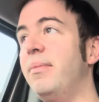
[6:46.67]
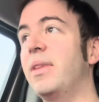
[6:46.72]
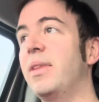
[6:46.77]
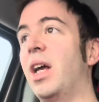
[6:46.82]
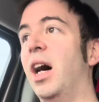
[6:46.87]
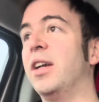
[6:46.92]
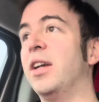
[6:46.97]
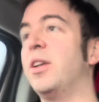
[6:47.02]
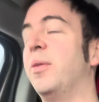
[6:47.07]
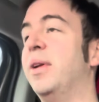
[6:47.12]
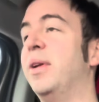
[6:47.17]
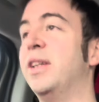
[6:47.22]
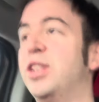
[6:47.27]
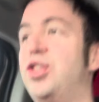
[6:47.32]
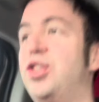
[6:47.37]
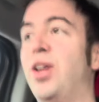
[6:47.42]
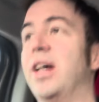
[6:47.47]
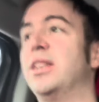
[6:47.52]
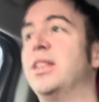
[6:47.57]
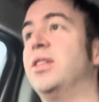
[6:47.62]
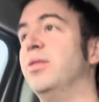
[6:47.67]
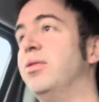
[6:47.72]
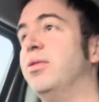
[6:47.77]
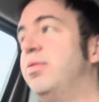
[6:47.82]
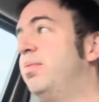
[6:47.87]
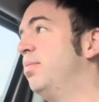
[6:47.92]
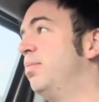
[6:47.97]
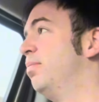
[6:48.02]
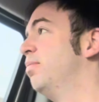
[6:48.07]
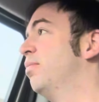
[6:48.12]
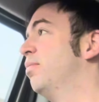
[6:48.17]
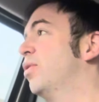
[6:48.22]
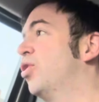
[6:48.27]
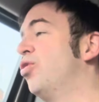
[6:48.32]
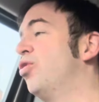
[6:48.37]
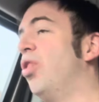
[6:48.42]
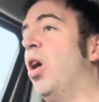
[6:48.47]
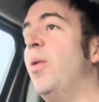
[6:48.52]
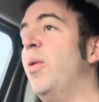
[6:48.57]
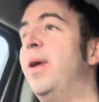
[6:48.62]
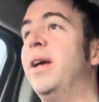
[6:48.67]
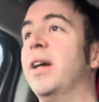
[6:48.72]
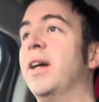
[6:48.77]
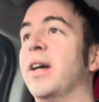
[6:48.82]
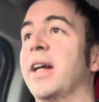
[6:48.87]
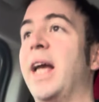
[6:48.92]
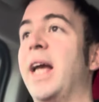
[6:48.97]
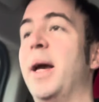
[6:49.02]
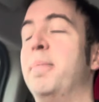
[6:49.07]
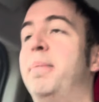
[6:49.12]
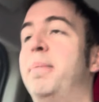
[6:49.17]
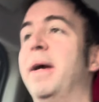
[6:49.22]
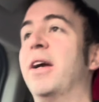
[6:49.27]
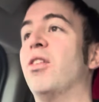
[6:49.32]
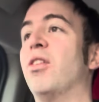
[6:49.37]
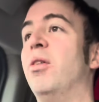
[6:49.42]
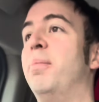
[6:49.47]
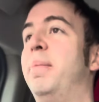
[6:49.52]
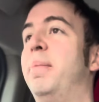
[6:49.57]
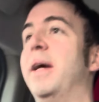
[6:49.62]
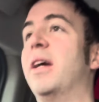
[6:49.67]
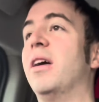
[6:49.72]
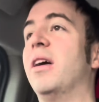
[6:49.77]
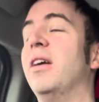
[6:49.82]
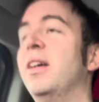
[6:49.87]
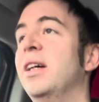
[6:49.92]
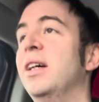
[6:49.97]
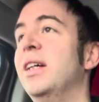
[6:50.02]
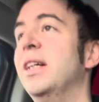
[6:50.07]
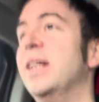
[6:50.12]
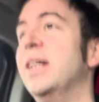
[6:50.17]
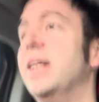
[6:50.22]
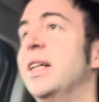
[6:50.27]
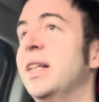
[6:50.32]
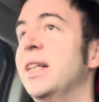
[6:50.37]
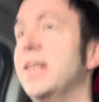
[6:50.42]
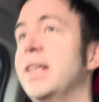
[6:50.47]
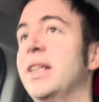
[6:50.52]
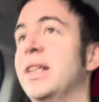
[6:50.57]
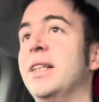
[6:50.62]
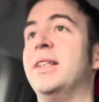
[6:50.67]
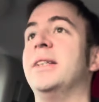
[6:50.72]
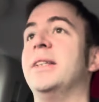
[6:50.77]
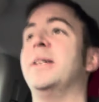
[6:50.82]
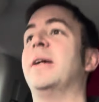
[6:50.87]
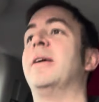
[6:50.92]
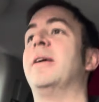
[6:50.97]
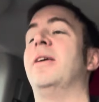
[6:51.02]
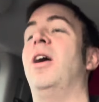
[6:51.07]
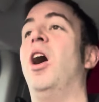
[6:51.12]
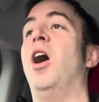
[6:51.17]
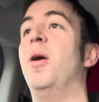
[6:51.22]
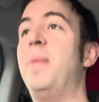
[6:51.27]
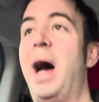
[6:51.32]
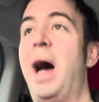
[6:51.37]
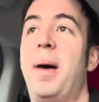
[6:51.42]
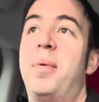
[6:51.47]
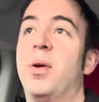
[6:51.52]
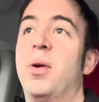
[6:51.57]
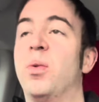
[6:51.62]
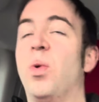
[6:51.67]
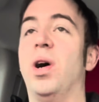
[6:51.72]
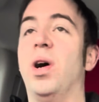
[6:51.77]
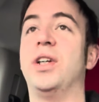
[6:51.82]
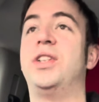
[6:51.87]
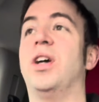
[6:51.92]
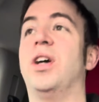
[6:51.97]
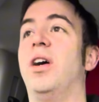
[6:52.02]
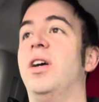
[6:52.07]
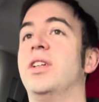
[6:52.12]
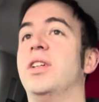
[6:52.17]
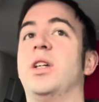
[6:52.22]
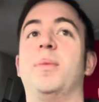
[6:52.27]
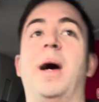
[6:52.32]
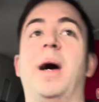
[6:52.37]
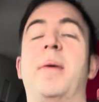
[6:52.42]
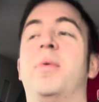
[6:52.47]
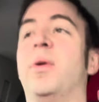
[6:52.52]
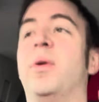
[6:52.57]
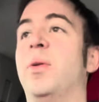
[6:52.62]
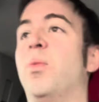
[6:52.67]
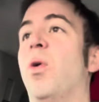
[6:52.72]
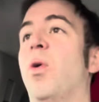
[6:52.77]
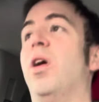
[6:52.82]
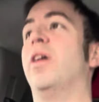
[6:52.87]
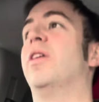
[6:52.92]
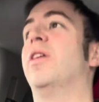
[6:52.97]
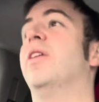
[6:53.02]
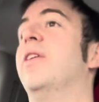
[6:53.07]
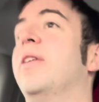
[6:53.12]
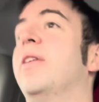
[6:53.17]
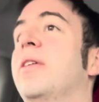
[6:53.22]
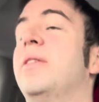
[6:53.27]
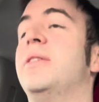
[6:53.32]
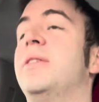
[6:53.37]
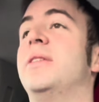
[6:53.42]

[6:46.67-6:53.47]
I don't need stress of growing and getting bigger and bigger. I'm happy with what I charge. I'm happy with what I earn.